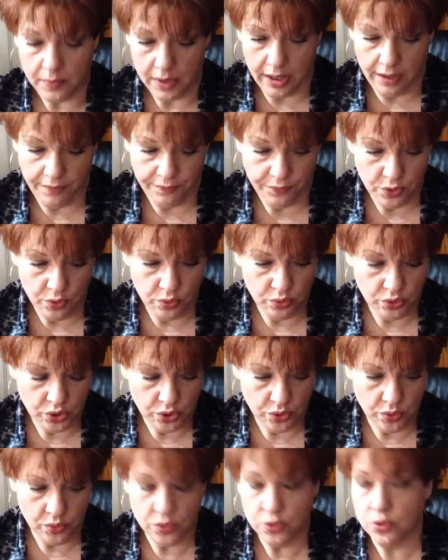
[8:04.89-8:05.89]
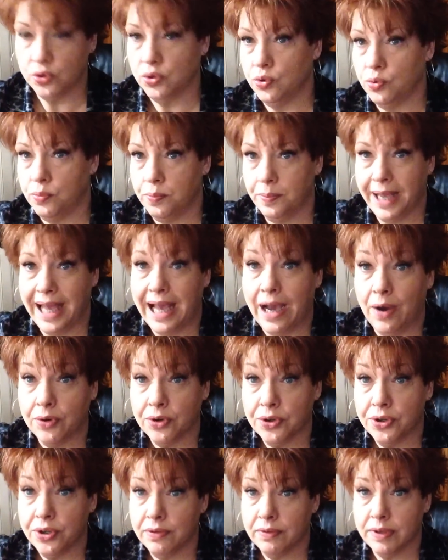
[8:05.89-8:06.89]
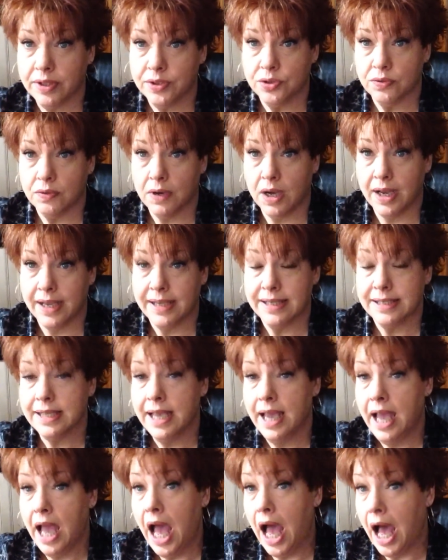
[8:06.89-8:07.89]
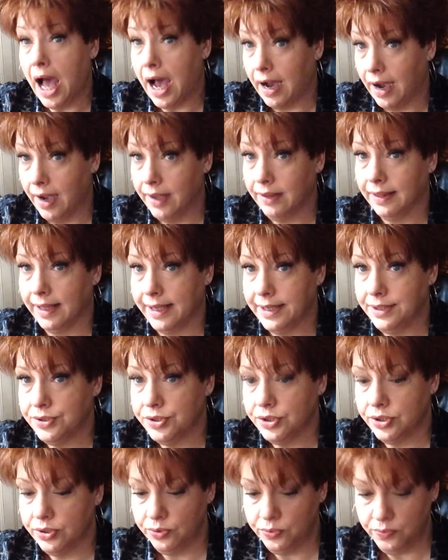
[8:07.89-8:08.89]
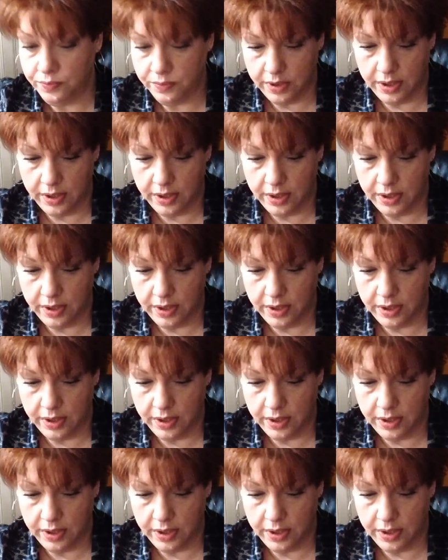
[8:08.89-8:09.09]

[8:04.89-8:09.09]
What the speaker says: if you choose to powder your under eyes. I like to.